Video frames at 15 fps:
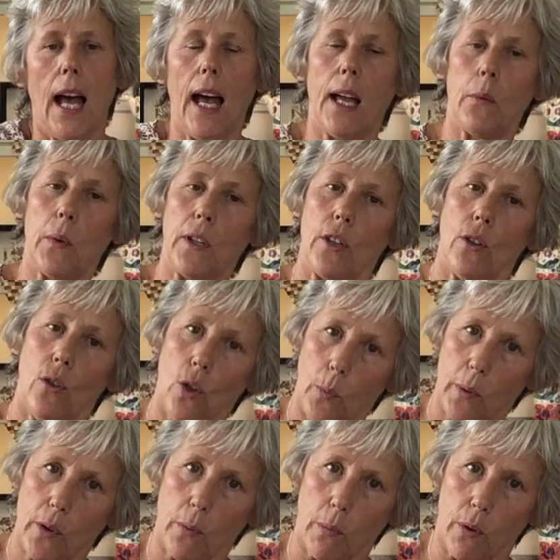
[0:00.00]
And when you
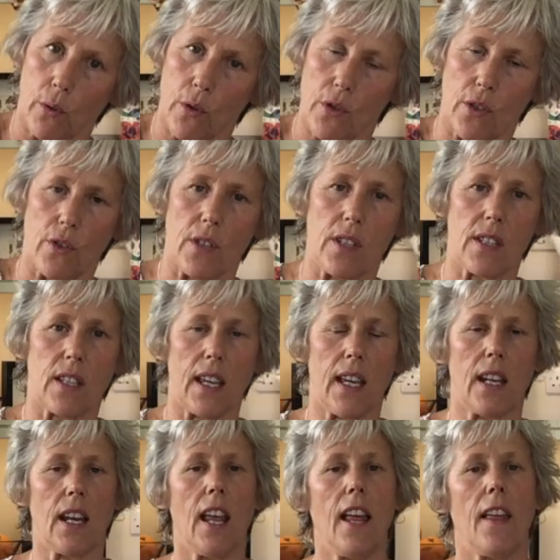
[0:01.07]
open the pores on the skin,